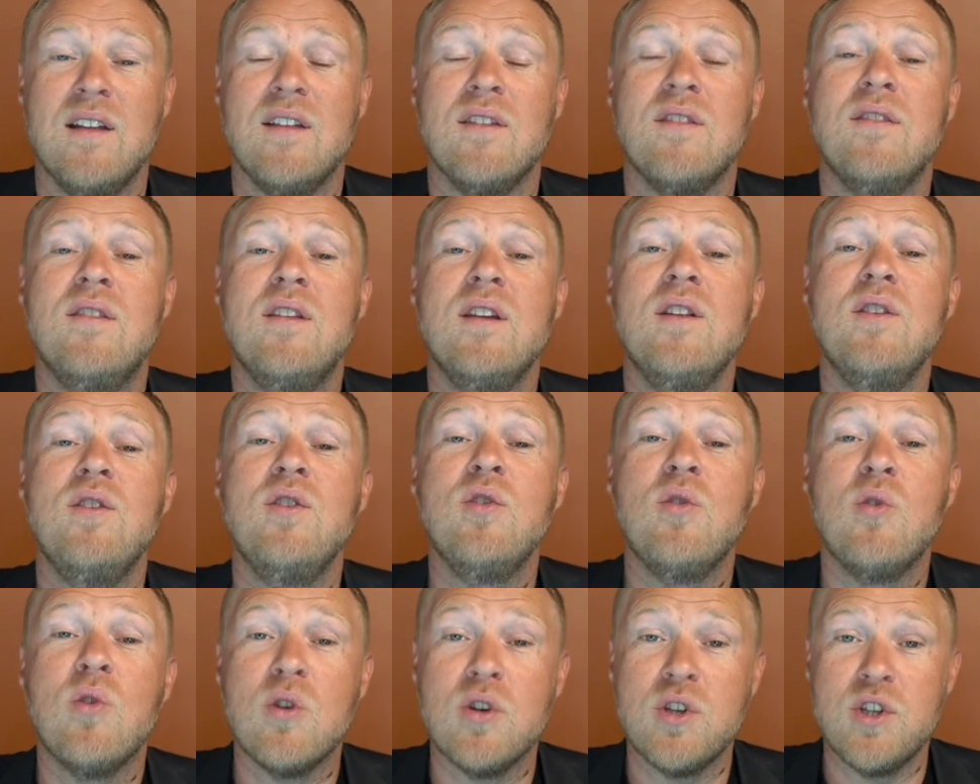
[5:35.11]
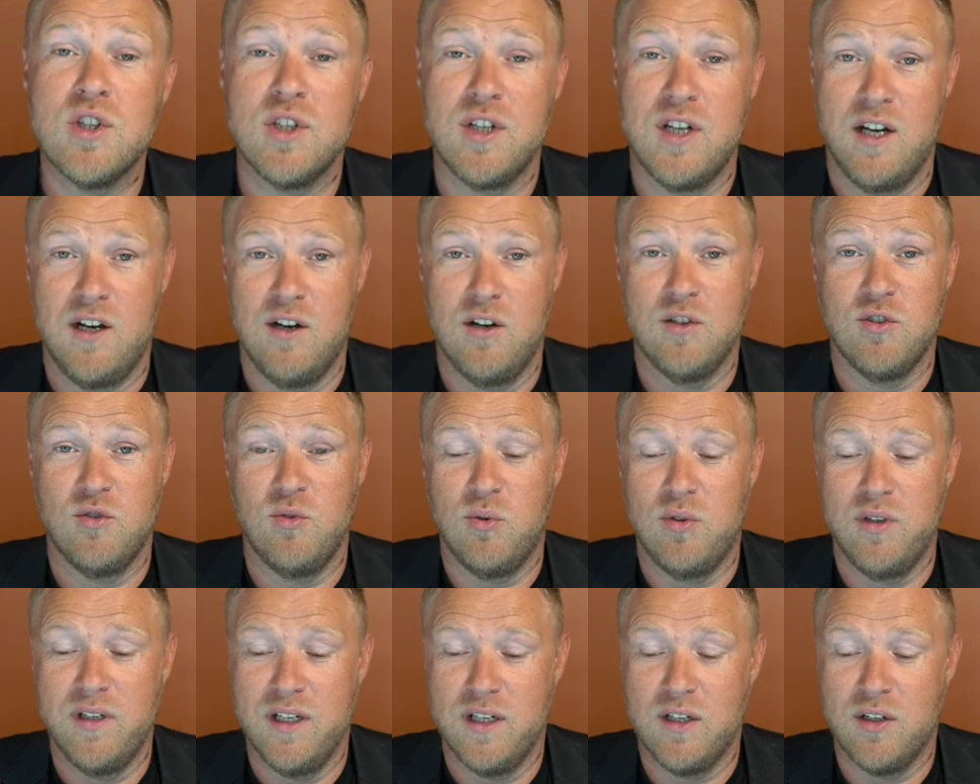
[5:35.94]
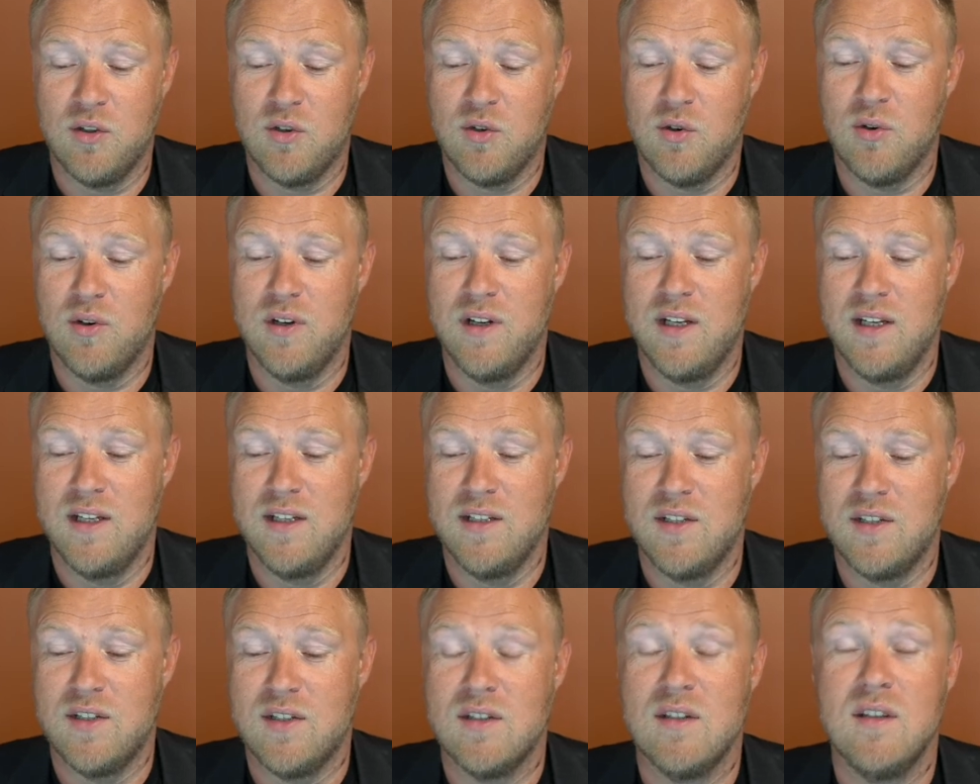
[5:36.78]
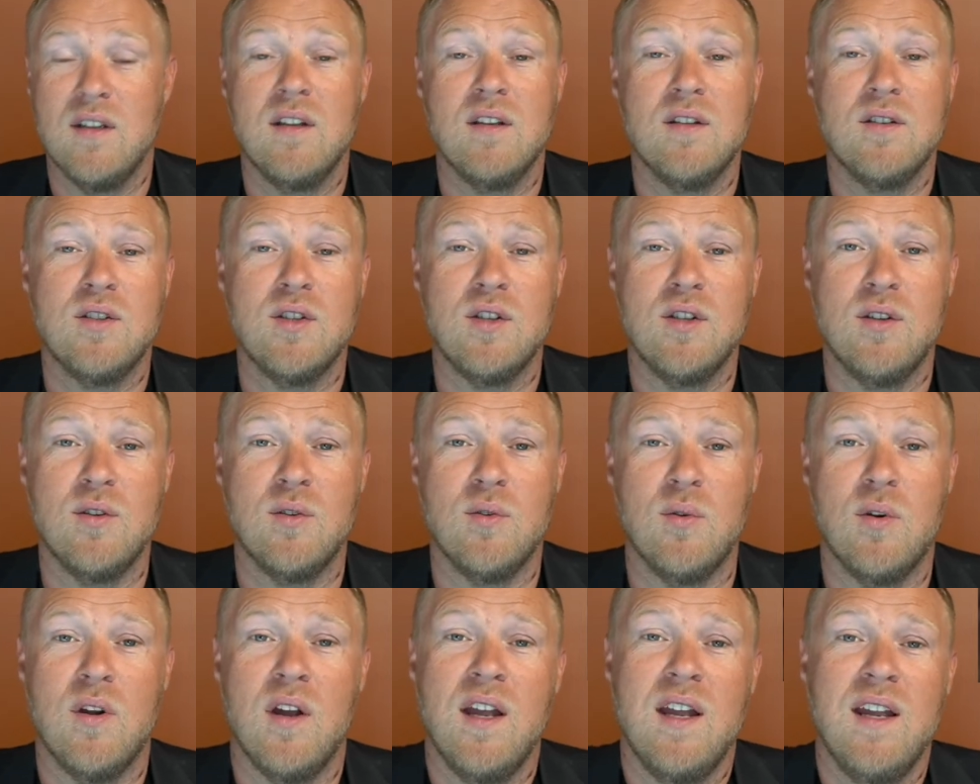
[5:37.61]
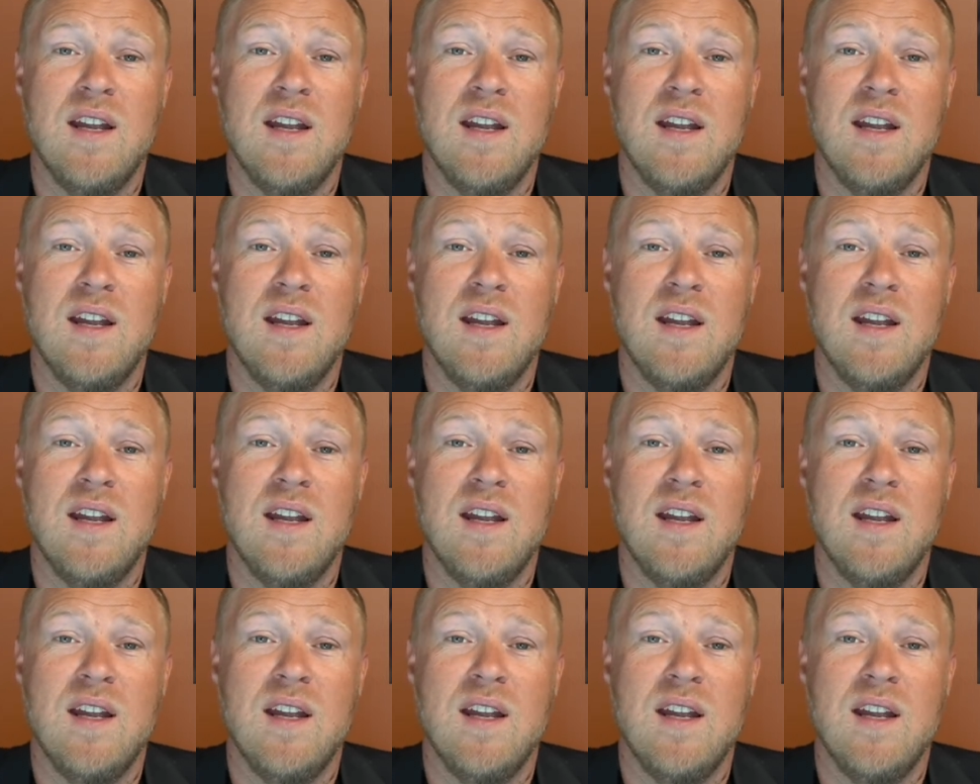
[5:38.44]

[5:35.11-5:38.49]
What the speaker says: then your shares will increase too.